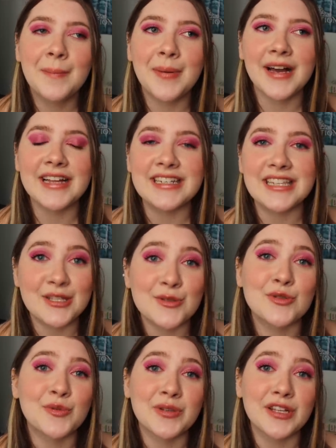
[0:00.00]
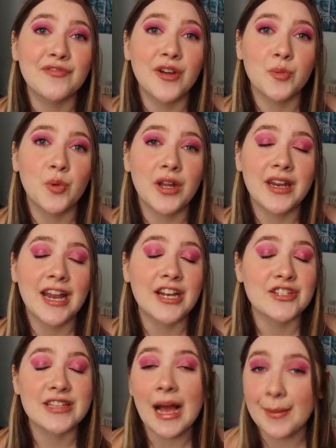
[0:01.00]
But this was a really fun one and I
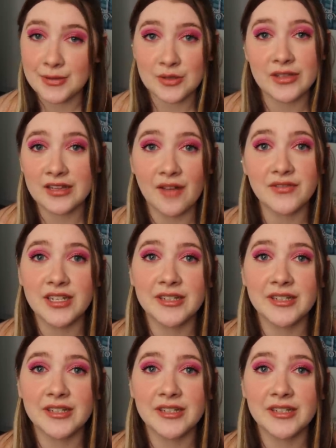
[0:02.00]
just absolutely loved